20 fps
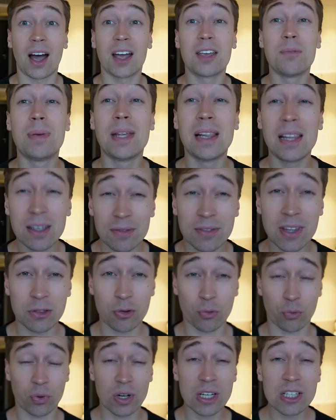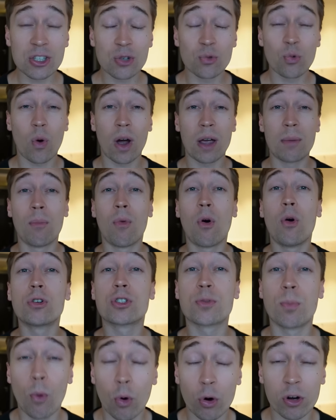I believe that the reason why
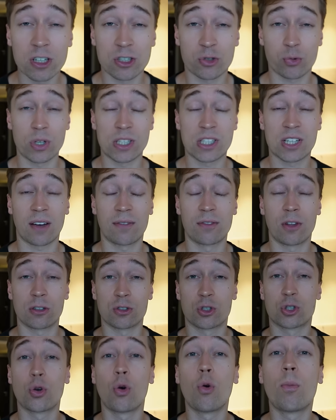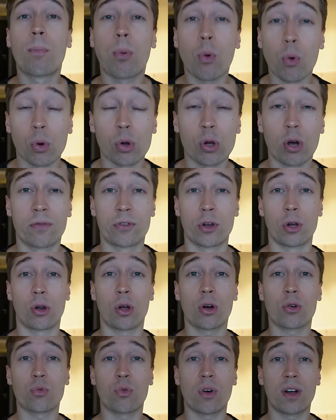most mortgage REITs have done so poorly over the
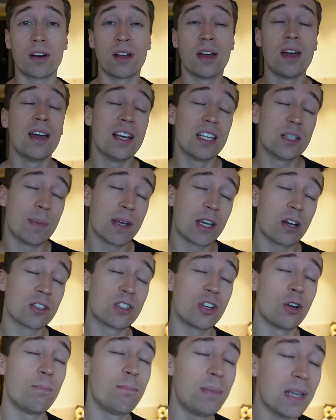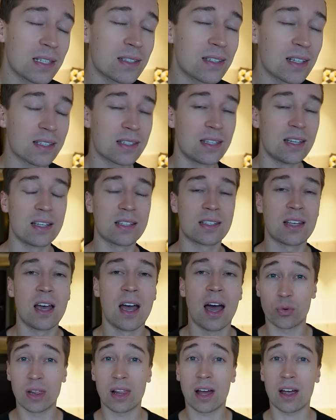long run is because their businesses
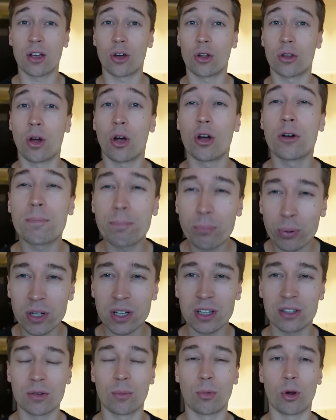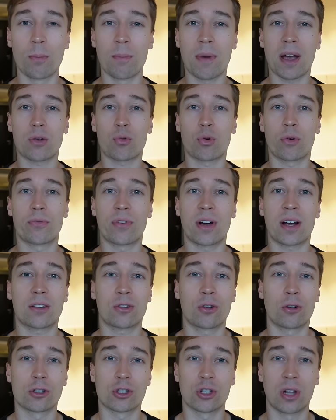rely on unpredictable macro
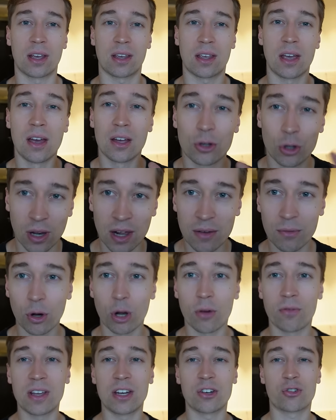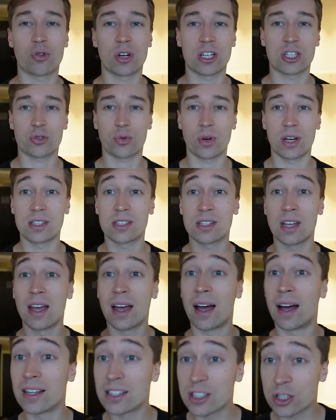factors like the level of interest rates
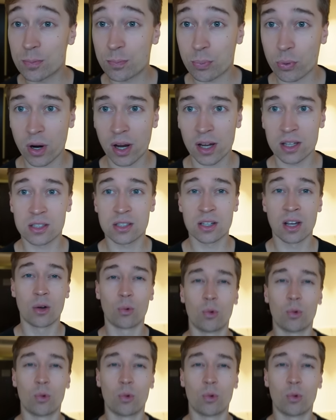and spreads,